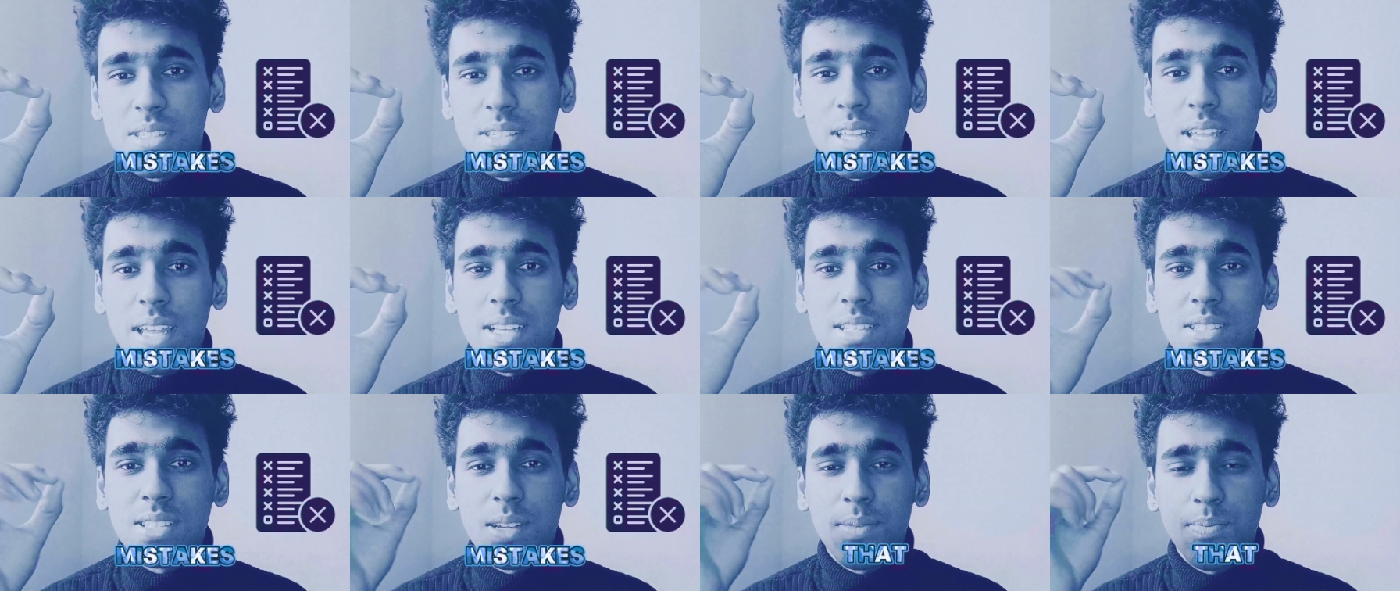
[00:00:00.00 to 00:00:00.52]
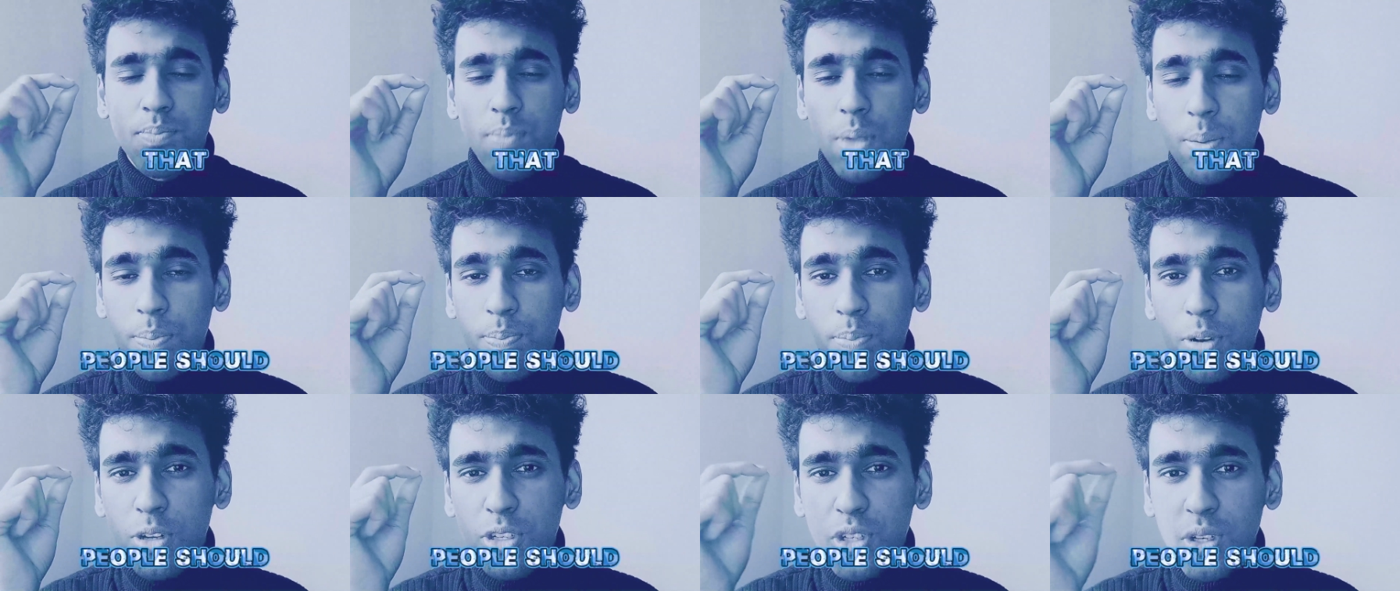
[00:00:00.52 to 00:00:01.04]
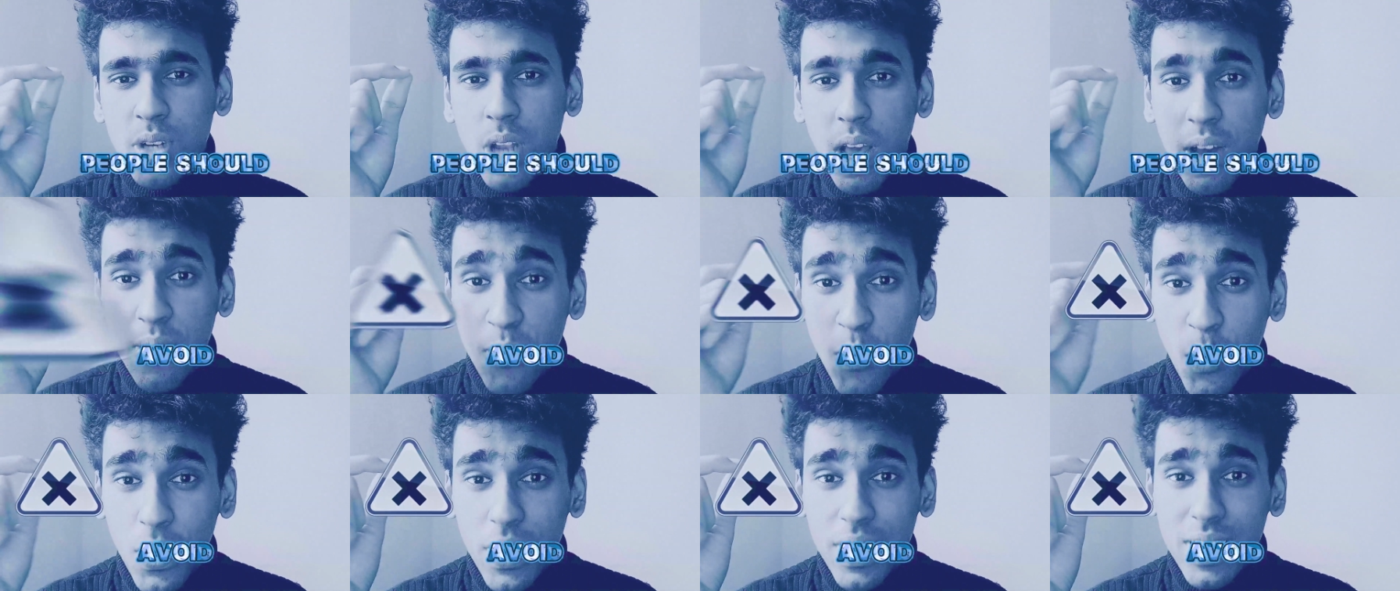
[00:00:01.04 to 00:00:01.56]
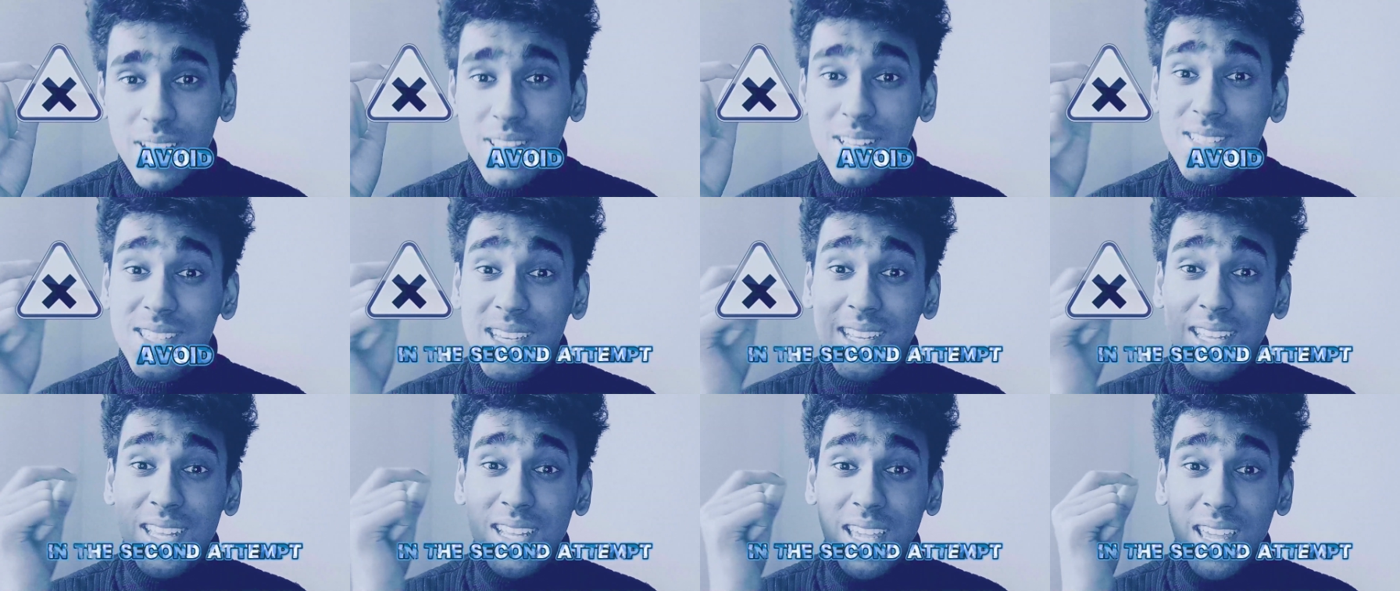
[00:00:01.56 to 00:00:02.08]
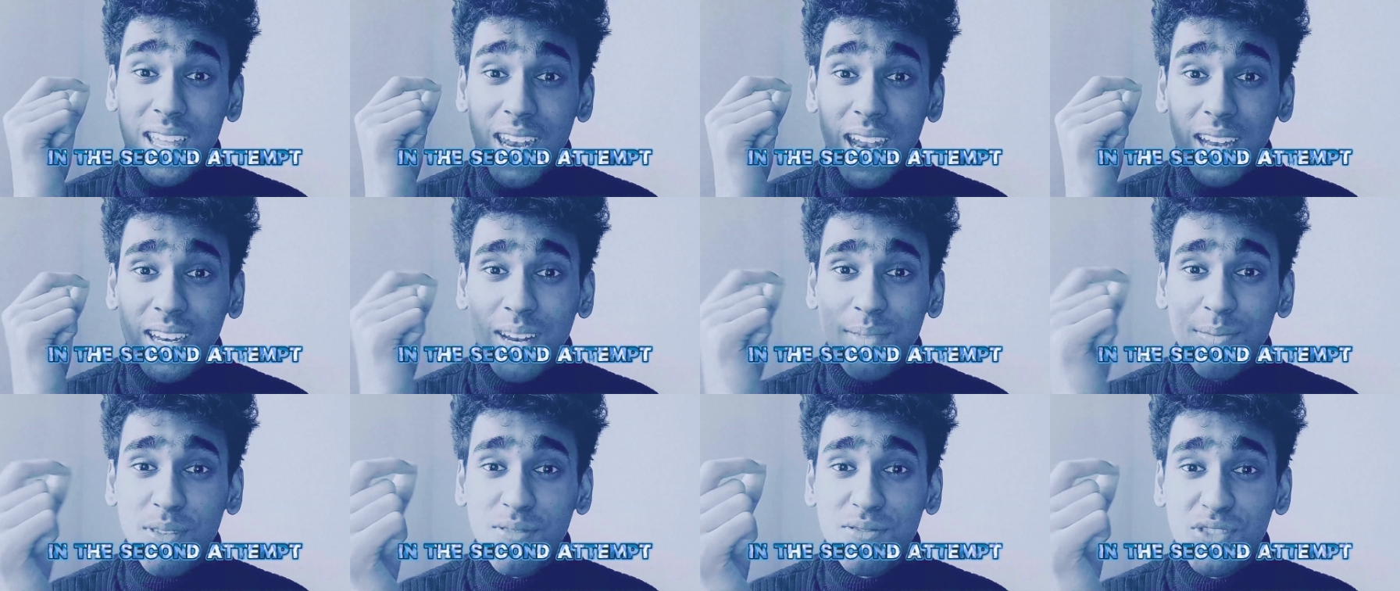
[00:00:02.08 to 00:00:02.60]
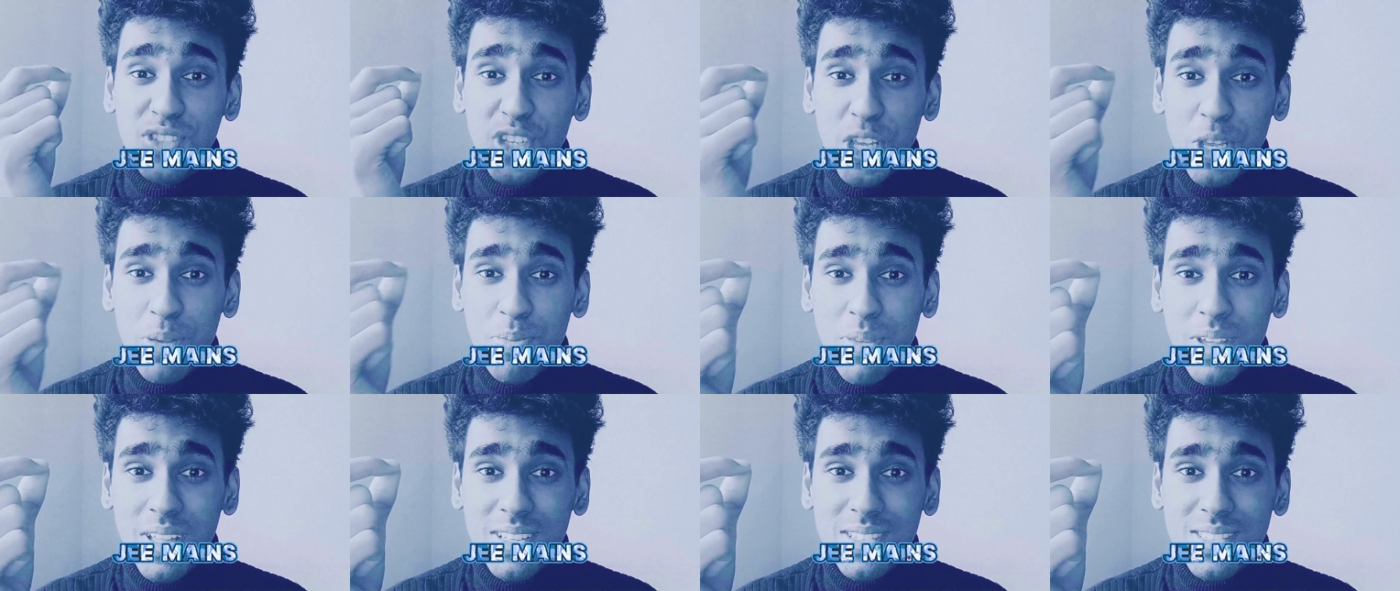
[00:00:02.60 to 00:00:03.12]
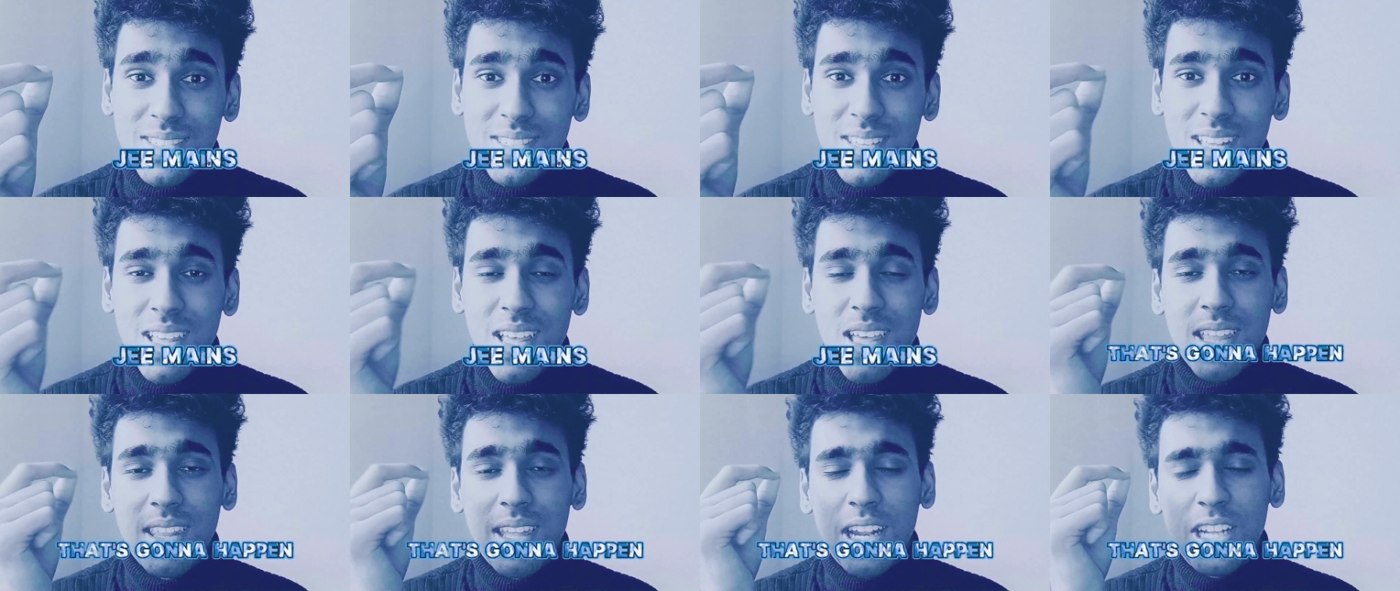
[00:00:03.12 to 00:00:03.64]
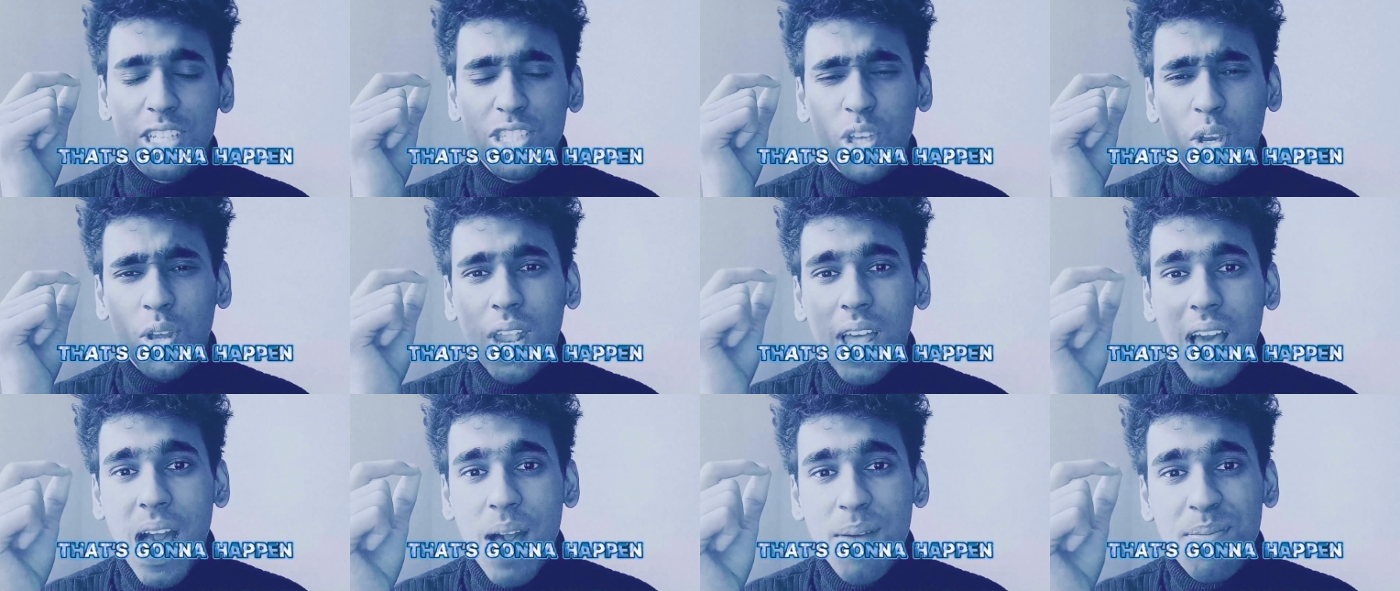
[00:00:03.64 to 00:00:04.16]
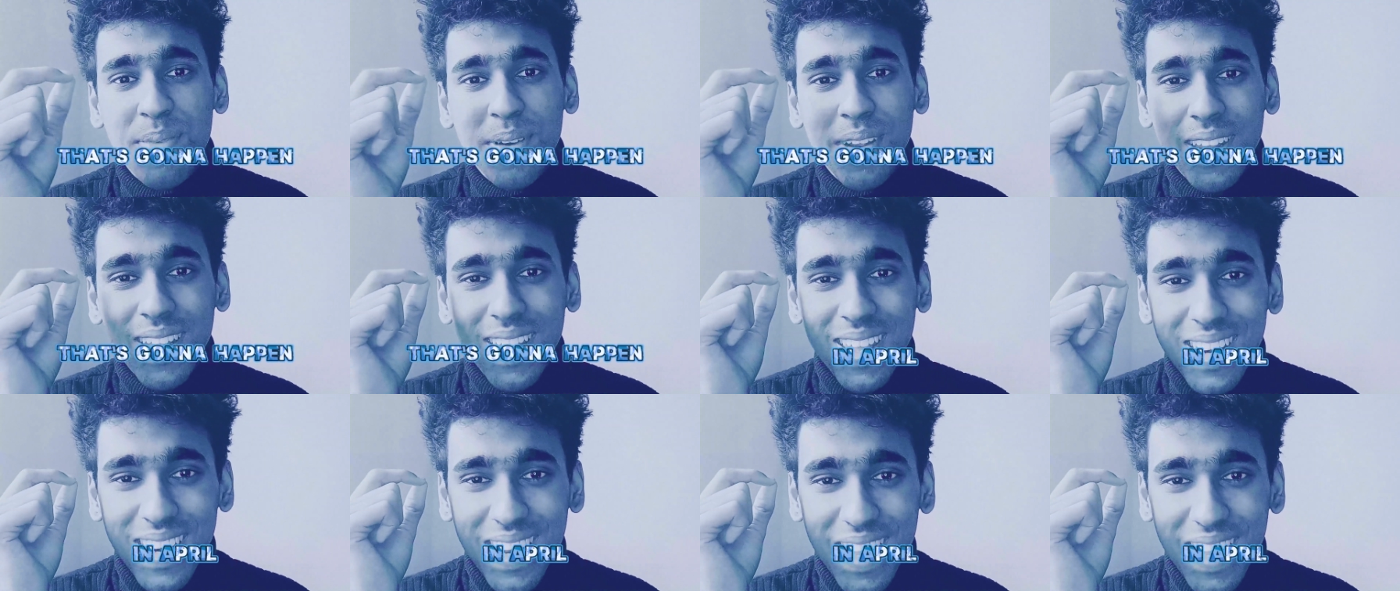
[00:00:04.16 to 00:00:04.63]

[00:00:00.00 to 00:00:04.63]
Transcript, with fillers: mistakes that people should avoid in the second attempt of JEE mains that is going to happen